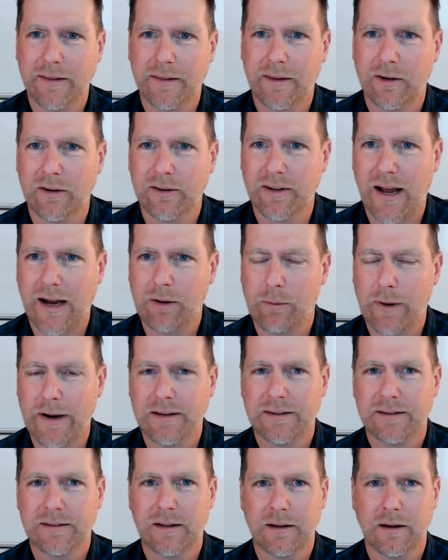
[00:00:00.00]
there's high
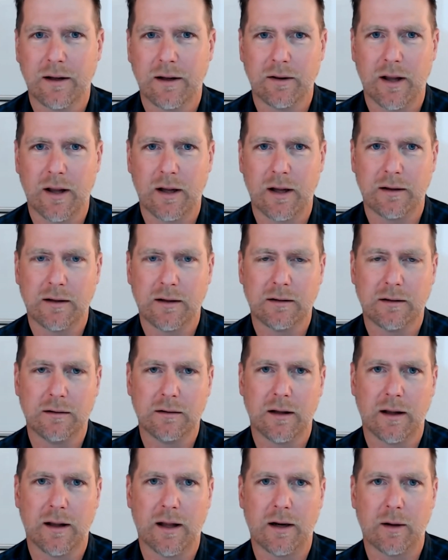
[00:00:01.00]
rates, that
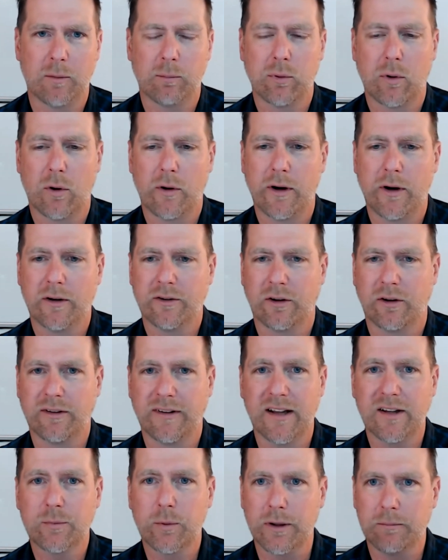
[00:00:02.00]
employers are
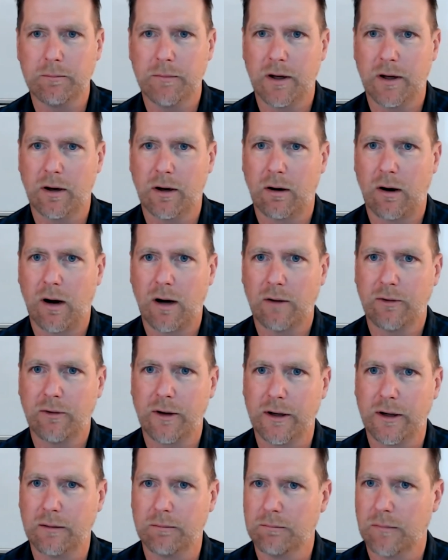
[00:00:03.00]
desperate and are
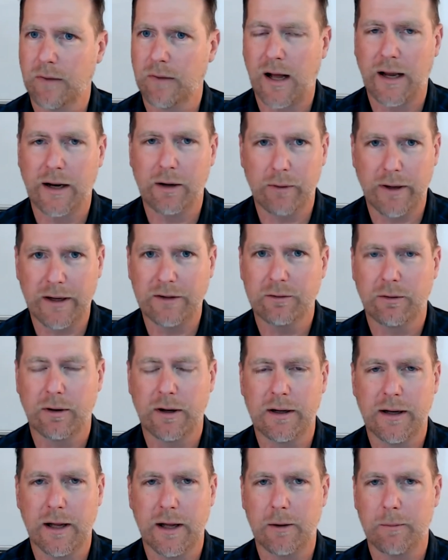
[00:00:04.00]
offering high rates
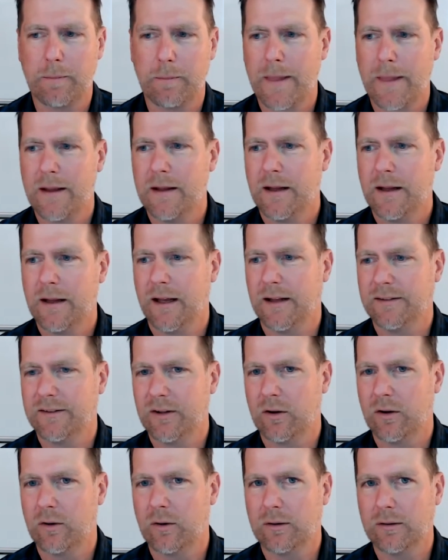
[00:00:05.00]
right now. And
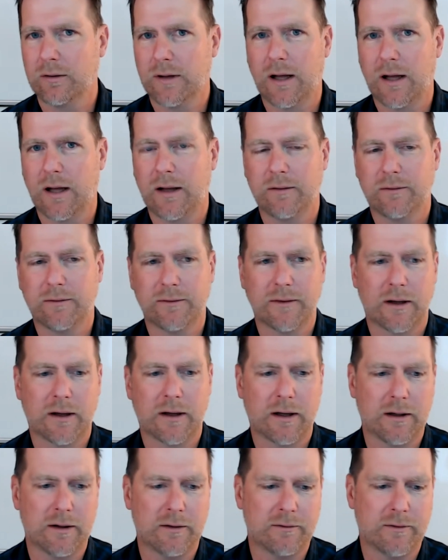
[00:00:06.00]
so I've
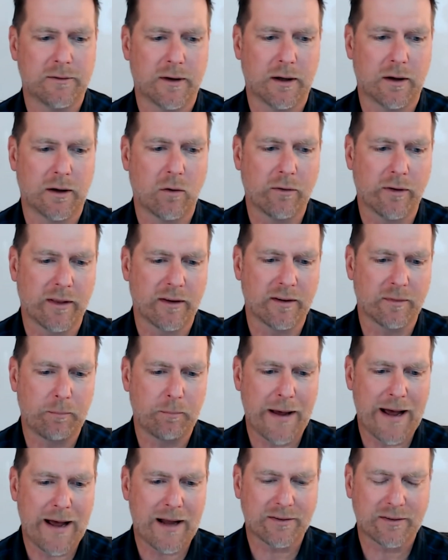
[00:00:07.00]
over the
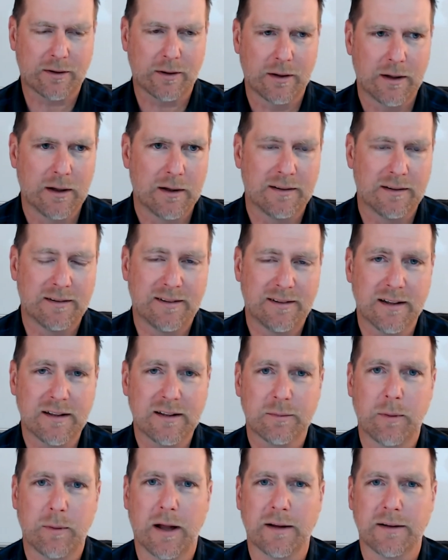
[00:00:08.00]
past
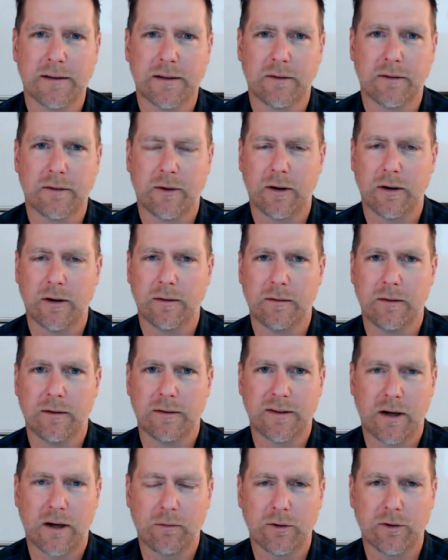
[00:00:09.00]
6 months, I've heard
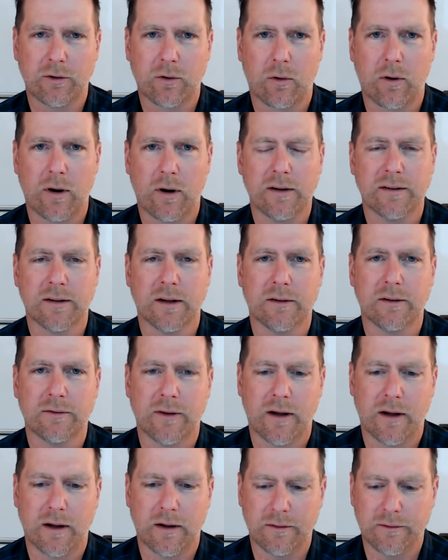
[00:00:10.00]
several stories of
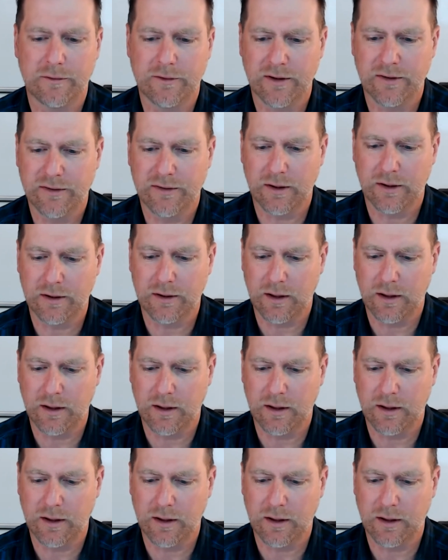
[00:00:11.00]
just